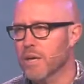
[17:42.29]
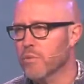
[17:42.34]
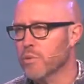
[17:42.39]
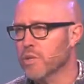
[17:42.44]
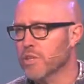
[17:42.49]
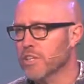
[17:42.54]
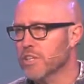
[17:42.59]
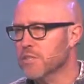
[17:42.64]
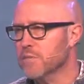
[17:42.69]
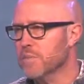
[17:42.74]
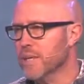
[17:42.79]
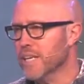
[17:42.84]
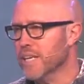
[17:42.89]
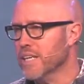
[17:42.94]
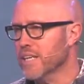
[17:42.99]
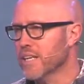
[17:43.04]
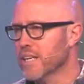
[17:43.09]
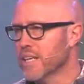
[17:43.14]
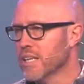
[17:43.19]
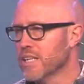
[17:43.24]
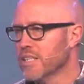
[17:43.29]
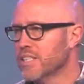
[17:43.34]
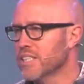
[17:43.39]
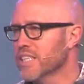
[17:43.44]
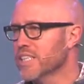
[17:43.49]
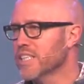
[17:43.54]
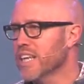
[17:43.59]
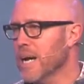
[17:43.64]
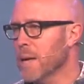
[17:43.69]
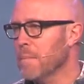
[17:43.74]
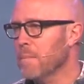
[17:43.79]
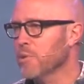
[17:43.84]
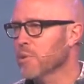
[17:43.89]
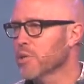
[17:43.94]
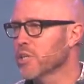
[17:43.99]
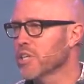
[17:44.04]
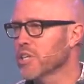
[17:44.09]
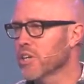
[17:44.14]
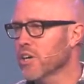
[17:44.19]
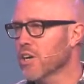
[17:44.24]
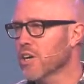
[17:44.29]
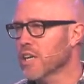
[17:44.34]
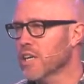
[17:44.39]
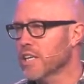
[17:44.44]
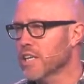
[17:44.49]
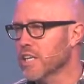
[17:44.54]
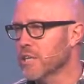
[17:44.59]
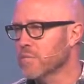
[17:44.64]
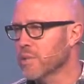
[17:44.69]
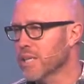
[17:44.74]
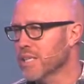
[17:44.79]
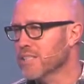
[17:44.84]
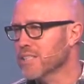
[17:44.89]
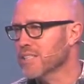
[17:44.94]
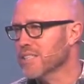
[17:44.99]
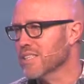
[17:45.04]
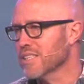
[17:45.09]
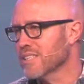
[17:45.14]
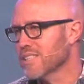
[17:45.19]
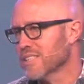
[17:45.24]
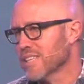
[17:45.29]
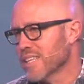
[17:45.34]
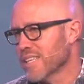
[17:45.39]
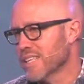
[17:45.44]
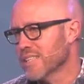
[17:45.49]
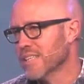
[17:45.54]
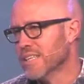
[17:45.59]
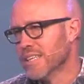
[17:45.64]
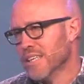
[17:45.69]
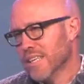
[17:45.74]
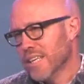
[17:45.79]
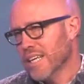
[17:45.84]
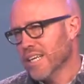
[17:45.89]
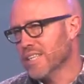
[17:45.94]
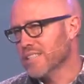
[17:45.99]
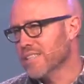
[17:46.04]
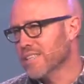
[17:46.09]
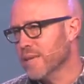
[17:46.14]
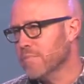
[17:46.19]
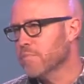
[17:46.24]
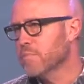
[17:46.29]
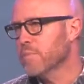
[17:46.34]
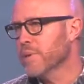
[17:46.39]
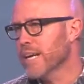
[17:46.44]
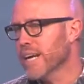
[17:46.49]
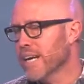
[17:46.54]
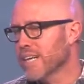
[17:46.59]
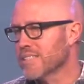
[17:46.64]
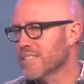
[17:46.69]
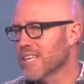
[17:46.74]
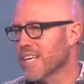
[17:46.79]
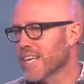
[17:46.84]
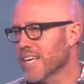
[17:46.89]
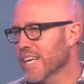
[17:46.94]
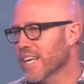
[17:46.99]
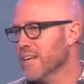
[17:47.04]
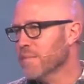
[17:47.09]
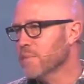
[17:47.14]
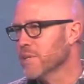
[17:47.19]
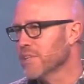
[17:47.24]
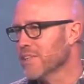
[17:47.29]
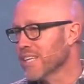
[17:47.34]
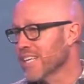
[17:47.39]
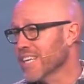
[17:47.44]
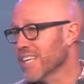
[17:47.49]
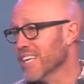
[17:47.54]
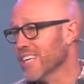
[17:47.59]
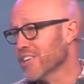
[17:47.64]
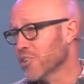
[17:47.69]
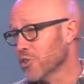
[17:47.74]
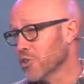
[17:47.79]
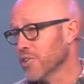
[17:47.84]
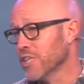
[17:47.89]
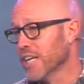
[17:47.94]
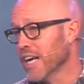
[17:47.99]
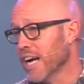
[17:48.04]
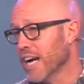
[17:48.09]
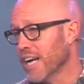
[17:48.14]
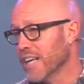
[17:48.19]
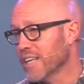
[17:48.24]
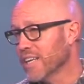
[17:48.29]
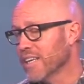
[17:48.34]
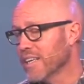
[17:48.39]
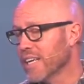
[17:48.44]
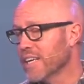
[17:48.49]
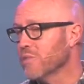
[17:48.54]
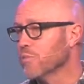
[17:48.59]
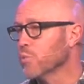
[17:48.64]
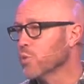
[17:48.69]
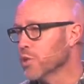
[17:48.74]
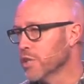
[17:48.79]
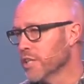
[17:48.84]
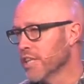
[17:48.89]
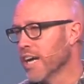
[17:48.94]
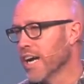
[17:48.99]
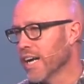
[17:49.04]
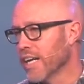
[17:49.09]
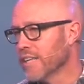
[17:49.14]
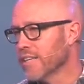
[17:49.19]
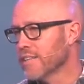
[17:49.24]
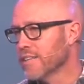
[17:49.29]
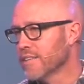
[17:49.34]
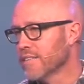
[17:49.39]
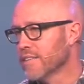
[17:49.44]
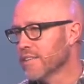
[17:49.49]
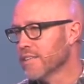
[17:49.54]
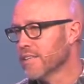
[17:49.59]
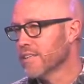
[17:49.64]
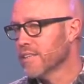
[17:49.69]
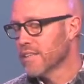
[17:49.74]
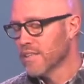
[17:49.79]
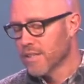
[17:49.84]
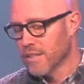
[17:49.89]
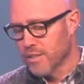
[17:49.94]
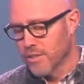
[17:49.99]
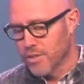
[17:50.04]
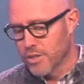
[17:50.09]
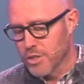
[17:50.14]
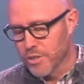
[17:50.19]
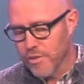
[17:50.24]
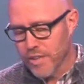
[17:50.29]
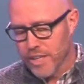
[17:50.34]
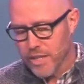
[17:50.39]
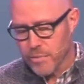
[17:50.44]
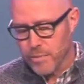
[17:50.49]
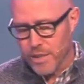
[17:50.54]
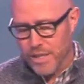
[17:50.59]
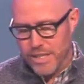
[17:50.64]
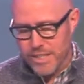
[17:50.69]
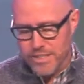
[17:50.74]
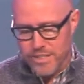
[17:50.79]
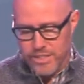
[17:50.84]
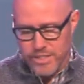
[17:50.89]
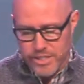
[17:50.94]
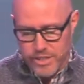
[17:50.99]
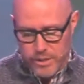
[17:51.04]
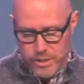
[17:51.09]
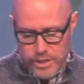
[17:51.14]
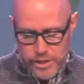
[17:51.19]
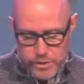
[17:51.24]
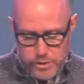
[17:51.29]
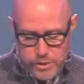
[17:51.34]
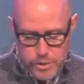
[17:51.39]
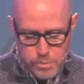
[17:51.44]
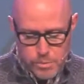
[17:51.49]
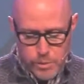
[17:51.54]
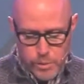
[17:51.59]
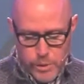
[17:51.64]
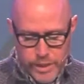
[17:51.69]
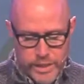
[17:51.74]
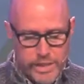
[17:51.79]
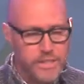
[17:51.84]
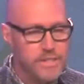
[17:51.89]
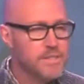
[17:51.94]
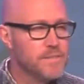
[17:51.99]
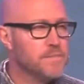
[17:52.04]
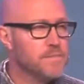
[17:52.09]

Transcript: And when this man did not put it on, he basically said, Accept me as I am. And the king could not and would not. There's a valuable lesson here. Here's the point.